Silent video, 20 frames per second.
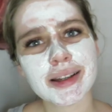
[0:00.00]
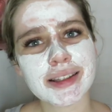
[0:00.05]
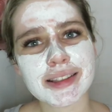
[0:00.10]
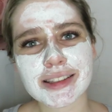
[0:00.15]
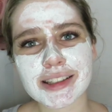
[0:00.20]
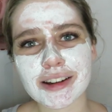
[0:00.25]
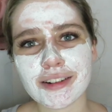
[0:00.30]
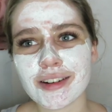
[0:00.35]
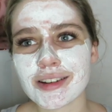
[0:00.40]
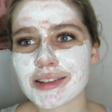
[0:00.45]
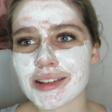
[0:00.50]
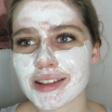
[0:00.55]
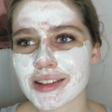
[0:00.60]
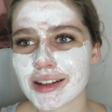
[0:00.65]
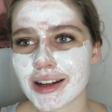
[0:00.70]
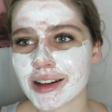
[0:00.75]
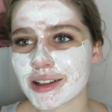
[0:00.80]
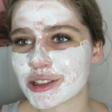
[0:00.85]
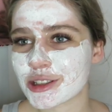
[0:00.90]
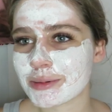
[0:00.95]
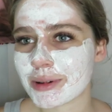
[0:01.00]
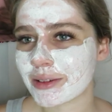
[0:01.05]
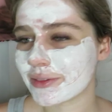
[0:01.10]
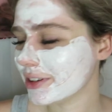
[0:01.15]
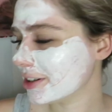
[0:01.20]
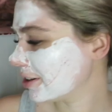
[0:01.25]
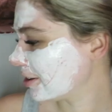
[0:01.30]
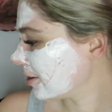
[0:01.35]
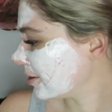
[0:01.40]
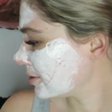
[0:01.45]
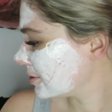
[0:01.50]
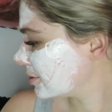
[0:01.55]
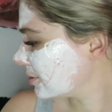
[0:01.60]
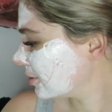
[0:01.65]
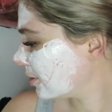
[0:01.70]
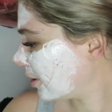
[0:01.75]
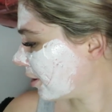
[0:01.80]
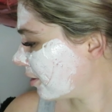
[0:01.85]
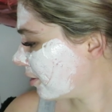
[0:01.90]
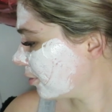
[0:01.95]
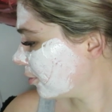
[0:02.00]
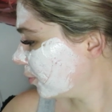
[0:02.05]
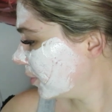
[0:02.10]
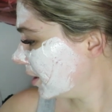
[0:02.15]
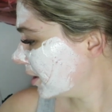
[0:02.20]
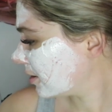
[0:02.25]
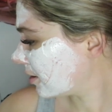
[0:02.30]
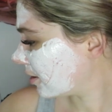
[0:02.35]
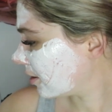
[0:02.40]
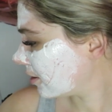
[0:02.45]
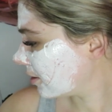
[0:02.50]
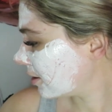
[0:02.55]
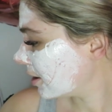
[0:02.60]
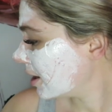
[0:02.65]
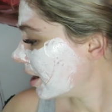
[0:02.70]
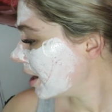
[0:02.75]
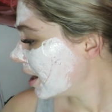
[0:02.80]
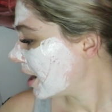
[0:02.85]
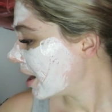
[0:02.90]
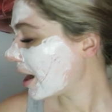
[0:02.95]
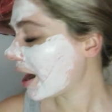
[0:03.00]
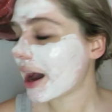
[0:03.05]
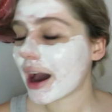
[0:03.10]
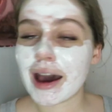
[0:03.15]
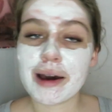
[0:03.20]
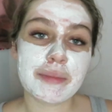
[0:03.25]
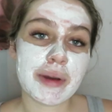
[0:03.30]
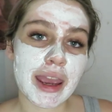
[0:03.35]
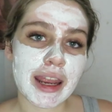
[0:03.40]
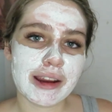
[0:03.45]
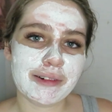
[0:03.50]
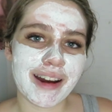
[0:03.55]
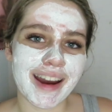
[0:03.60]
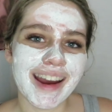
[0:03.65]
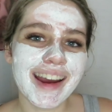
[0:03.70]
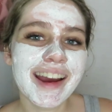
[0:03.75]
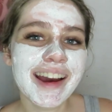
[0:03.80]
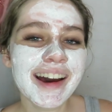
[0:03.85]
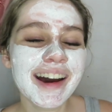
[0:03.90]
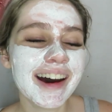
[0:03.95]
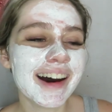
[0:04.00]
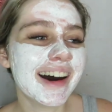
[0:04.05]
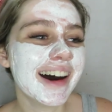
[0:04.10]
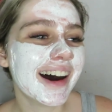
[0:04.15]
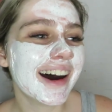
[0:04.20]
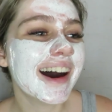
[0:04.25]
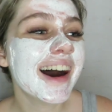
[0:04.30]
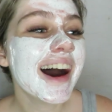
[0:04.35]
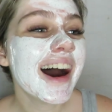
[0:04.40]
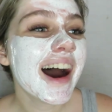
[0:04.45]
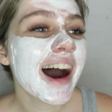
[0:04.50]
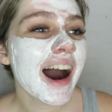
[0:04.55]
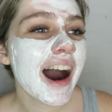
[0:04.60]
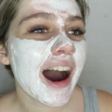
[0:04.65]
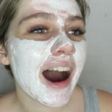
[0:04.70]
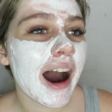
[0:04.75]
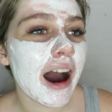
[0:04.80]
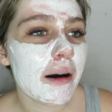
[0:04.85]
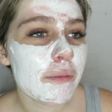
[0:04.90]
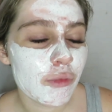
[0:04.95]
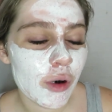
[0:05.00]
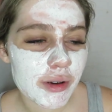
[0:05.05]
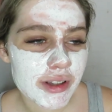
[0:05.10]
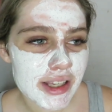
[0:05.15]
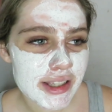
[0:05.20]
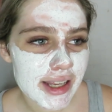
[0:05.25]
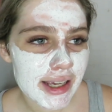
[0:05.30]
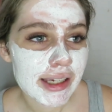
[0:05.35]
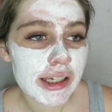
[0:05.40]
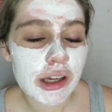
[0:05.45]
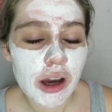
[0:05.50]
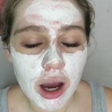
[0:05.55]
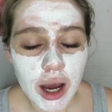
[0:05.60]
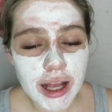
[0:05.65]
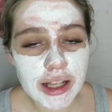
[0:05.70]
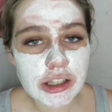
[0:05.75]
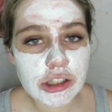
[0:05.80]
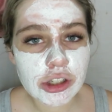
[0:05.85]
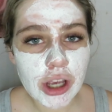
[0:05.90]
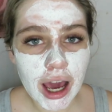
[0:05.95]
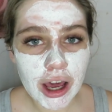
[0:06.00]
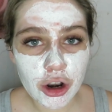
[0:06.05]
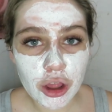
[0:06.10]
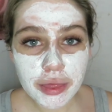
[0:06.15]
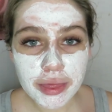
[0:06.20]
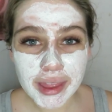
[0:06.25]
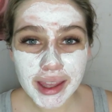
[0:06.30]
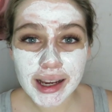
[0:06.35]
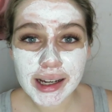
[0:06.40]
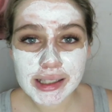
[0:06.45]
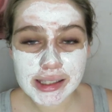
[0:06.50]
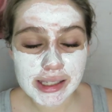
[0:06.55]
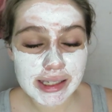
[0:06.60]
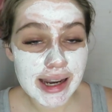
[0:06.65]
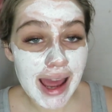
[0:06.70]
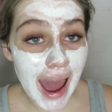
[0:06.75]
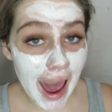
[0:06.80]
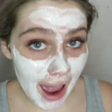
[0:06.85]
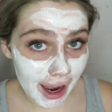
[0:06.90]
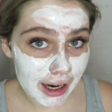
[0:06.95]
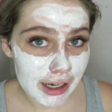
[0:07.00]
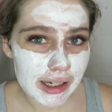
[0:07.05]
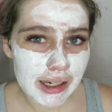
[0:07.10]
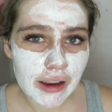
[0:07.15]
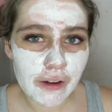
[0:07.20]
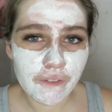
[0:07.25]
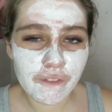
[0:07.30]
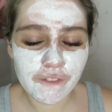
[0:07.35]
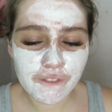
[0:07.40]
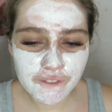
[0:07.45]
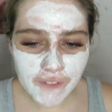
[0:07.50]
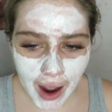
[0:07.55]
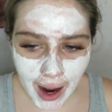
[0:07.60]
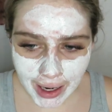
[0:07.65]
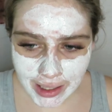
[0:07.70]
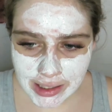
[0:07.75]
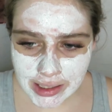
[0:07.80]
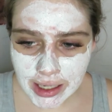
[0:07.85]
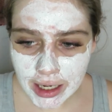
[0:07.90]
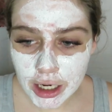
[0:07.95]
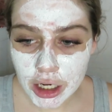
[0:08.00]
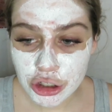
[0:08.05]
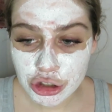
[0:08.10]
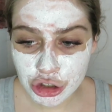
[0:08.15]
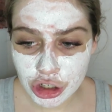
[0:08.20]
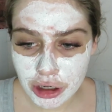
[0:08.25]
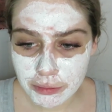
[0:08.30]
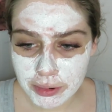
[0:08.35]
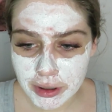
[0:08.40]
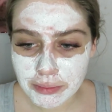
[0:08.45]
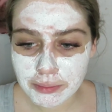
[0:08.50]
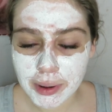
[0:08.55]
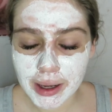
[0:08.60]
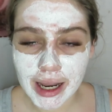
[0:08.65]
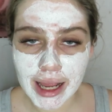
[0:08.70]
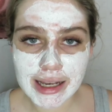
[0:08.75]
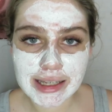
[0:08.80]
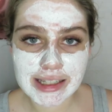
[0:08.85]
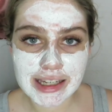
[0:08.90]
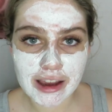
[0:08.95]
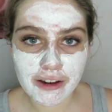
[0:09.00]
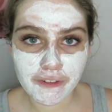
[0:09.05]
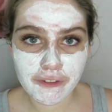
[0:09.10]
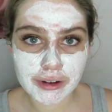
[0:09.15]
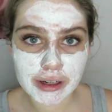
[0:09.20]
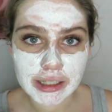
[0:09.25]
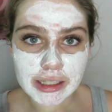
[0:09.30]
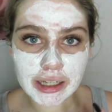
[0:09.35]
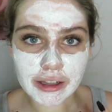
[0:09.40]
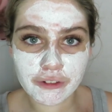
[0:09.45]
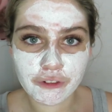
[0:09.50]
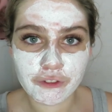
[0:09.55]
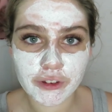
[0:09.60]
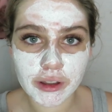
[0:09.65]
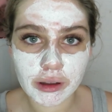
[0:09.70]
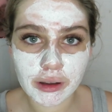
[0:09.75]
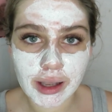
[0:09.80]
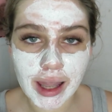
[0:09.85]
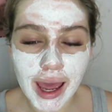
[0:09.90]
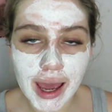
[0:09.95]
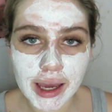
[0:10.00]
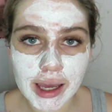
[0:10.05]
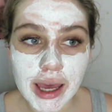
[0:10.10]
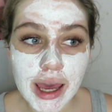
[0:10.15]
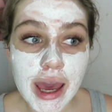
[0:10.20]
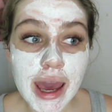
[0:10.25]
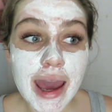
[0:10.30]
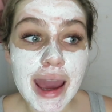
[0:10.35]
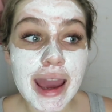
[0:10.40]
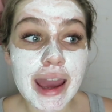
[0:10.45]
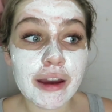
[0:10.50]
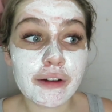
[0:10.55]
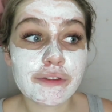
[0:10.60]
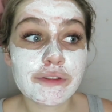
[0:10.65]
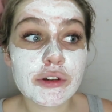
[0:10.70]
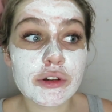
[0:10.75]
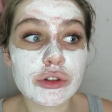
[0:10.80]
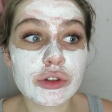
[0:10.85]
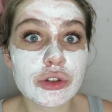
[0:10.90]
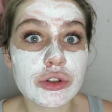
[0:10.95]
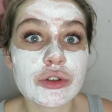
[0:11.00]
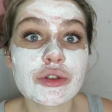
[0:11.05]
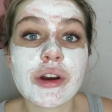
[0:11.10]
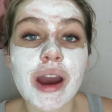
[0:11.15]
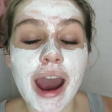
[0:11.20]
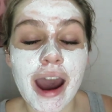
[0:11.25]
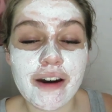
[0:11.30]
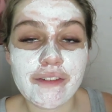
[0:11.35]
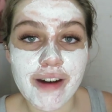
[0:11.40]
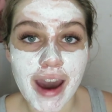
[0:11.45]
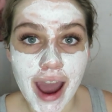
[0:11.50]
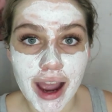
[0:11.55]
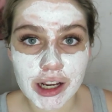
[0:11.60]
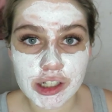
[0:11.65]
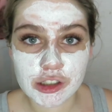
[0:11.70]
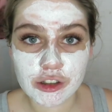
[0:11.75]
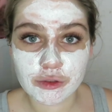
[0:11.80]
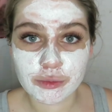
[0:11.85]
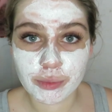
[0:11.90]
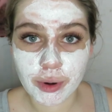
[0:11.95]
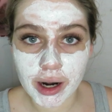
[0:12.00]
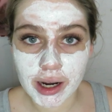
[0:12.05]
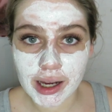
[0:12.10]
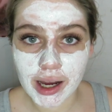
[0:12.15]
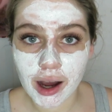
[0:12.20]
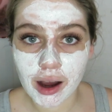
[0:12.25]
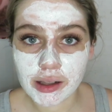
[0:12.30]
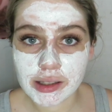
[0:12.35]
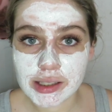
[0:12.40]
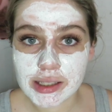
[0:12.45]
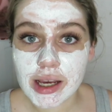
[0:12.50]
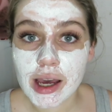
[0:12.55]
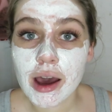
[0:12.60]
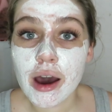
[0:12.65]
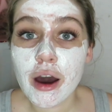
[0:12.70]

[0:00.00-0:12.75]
Siri is listening to my videos. You are a weirdo. Anyway, what was I saying? Yeah, it's, I don't think it's an acne fighting treatment, but I definitely feel like if you do have active breakouts,